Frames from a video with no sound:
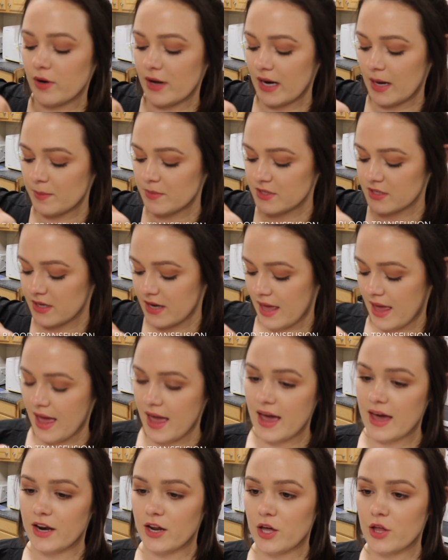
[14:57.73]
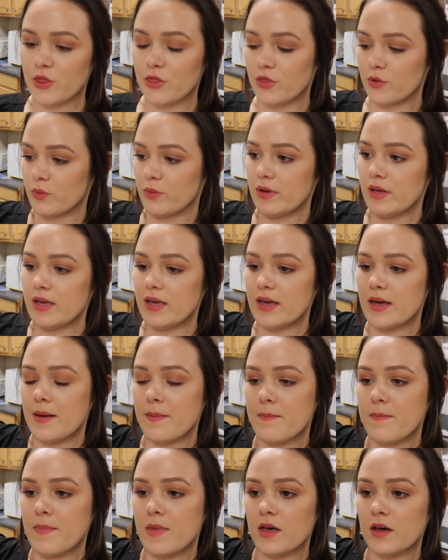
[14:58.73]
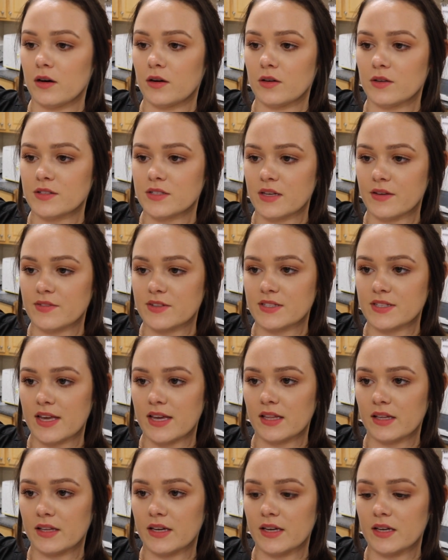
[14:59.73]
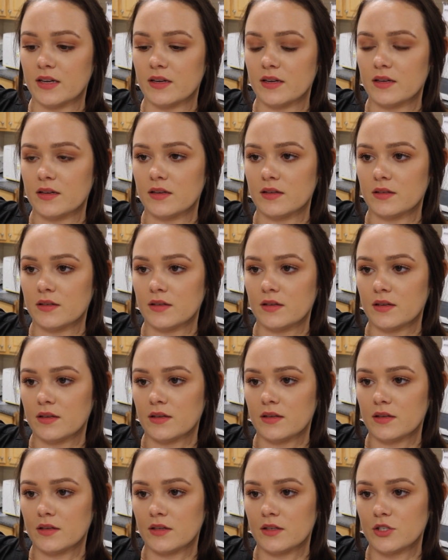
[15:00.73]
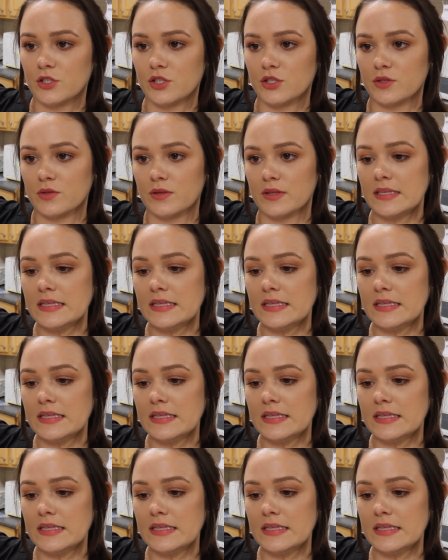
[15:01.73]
and I'm just gonna add 3 mils of saline to